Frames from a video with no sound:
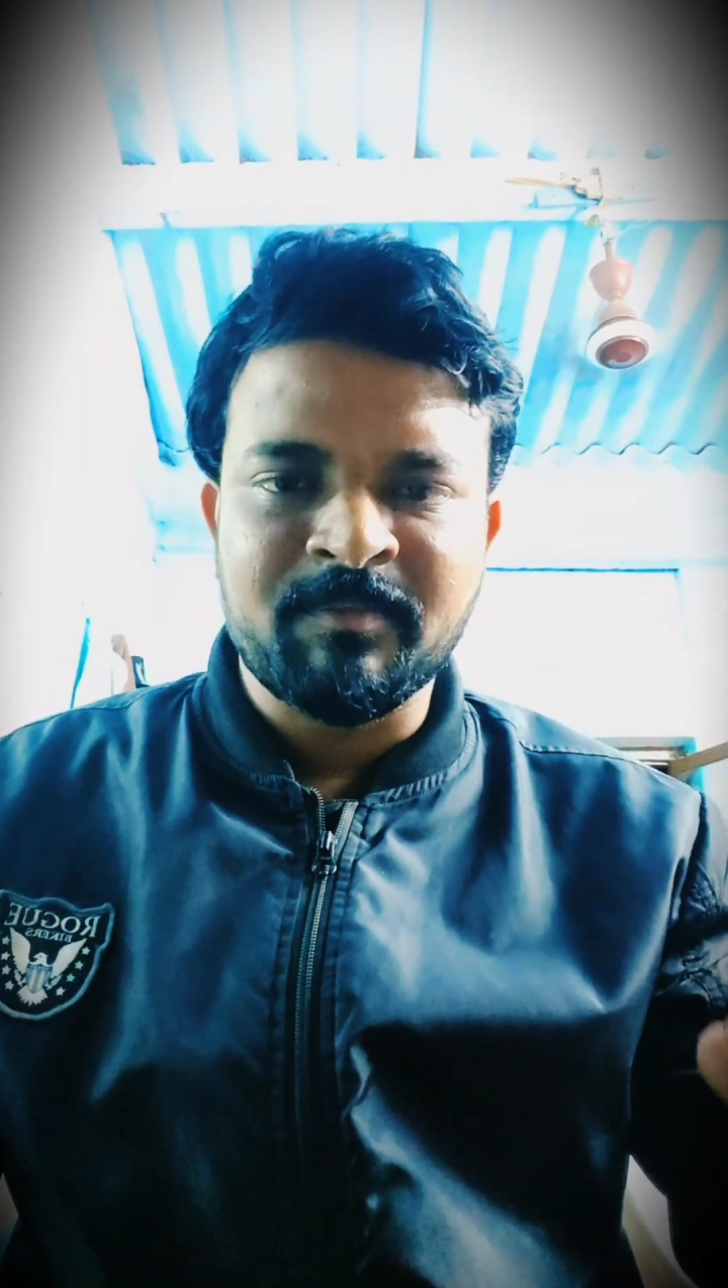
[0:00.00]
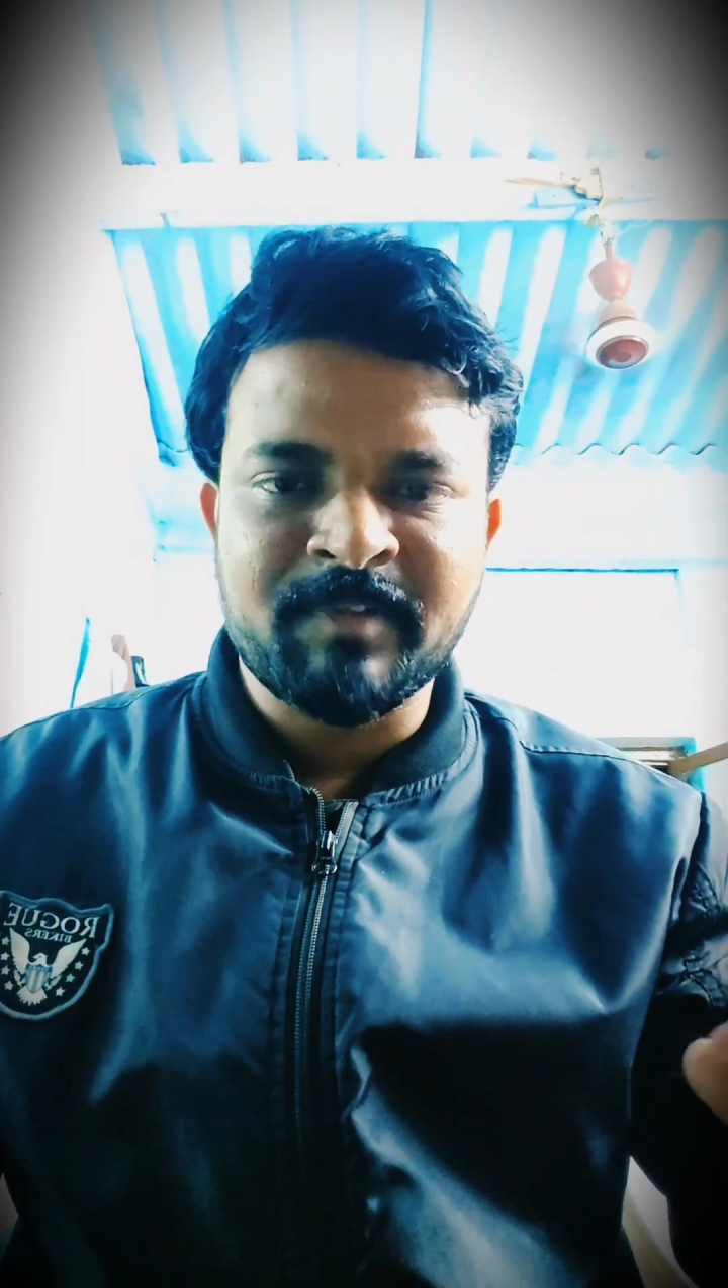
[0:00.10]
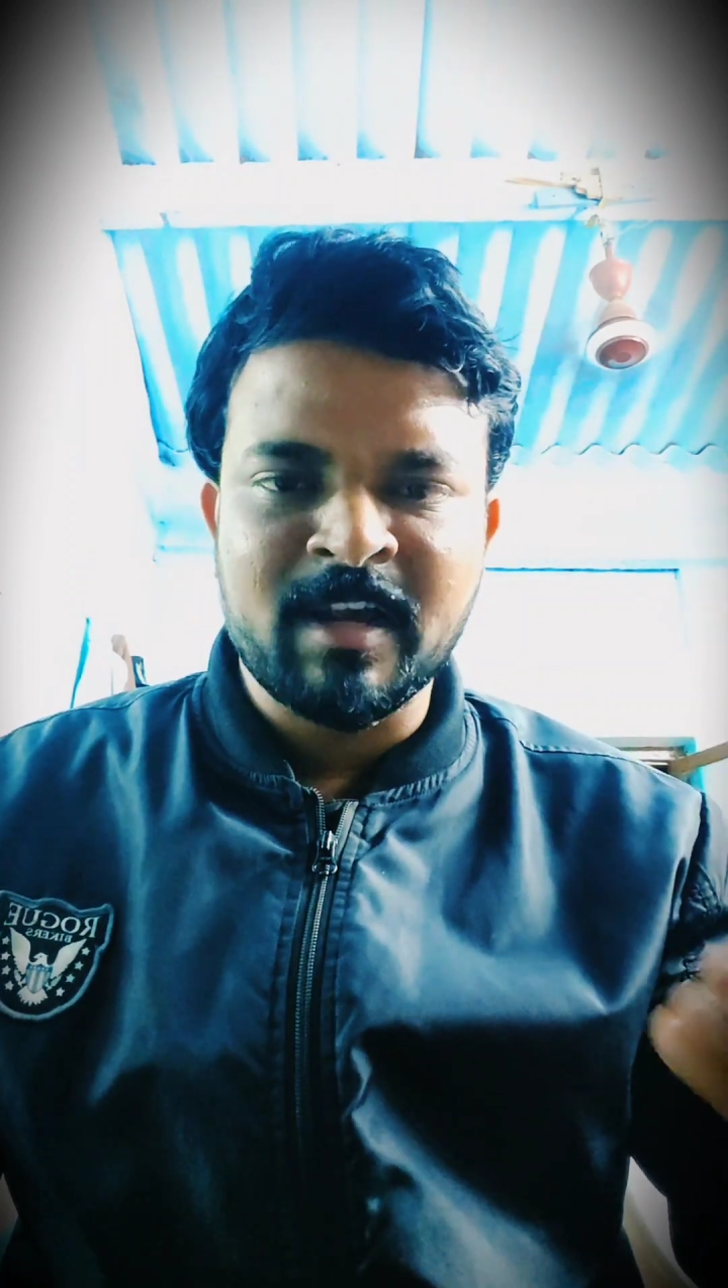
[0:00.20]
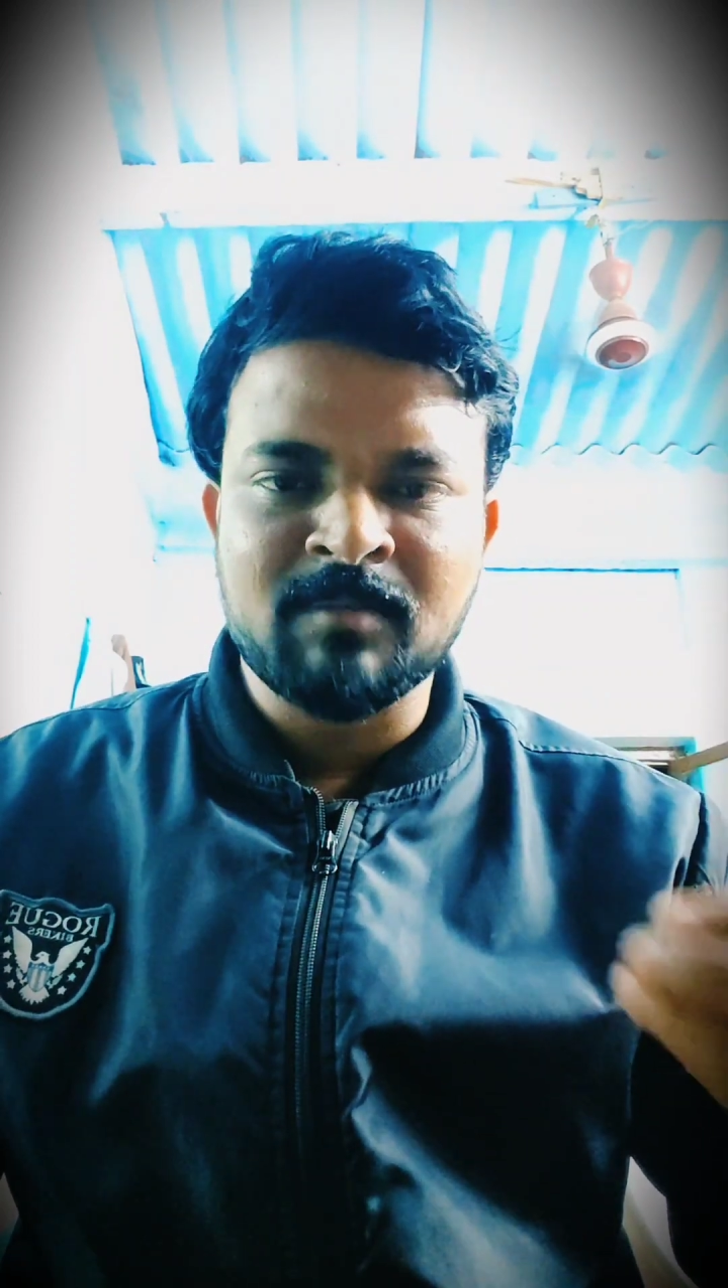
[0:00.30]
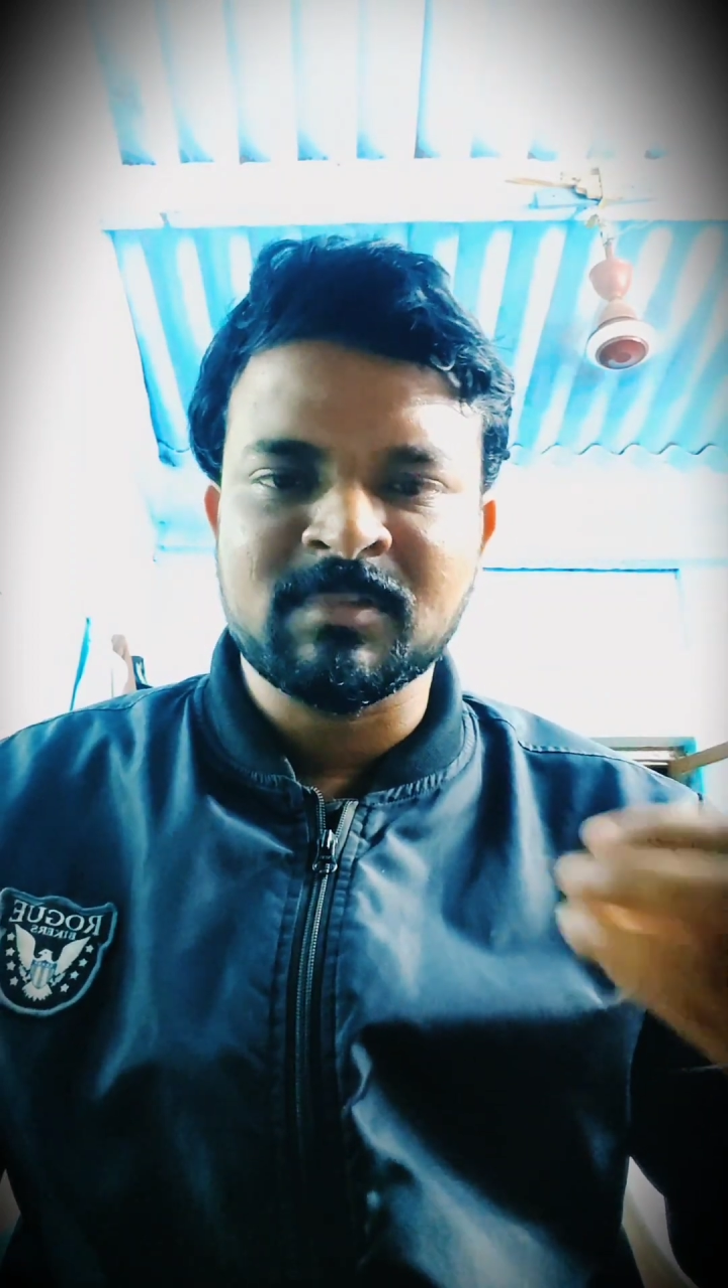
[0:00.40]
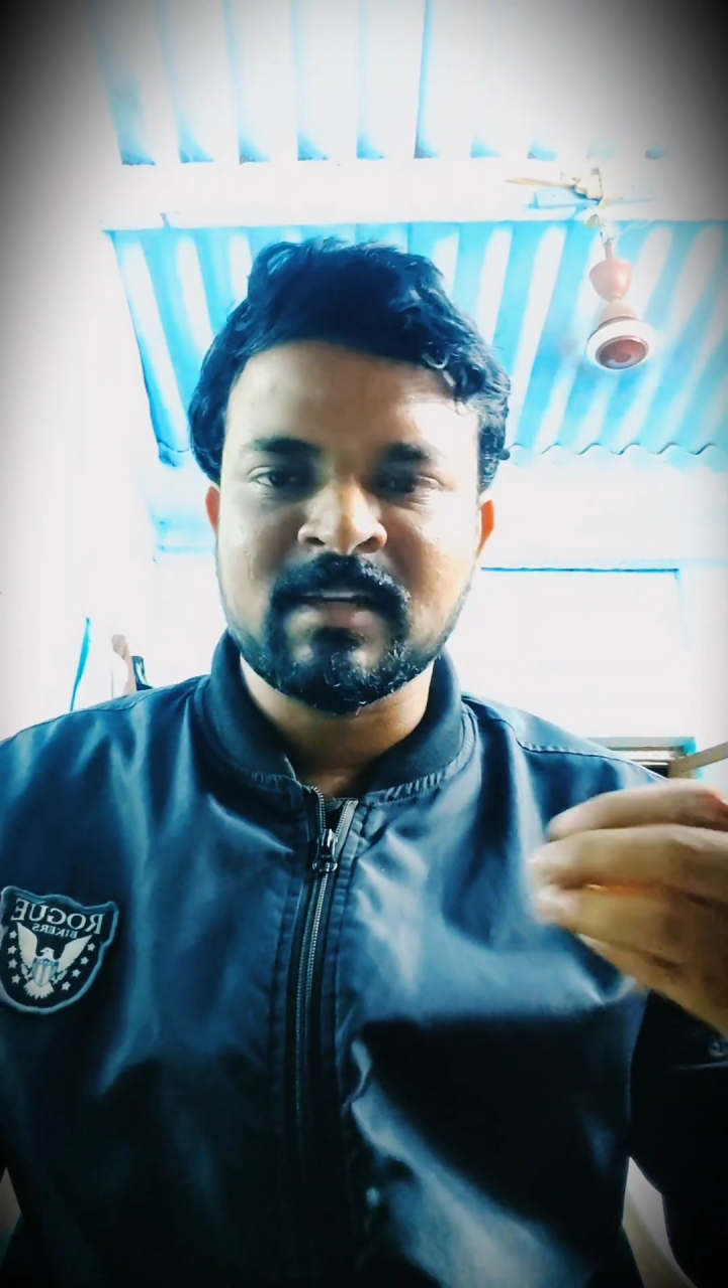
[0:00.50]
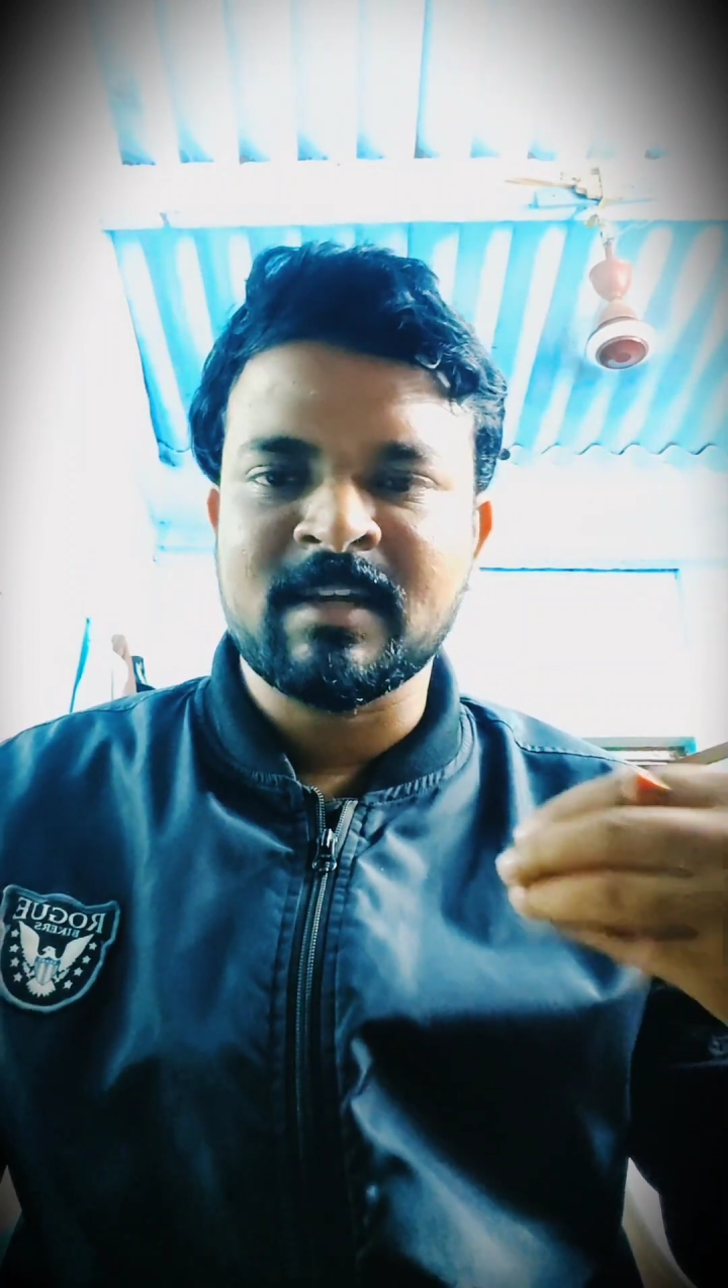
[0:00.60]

of times,